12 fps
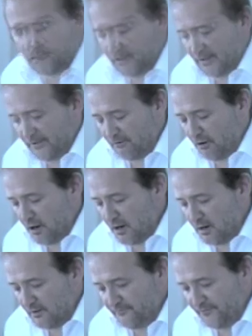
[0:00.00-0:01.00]
Now there
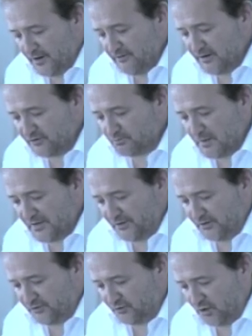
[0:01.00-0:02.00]
are various
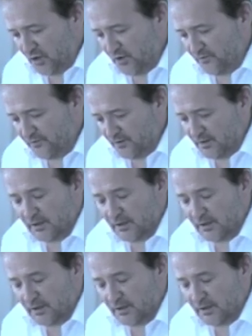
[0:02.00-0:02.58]
methods of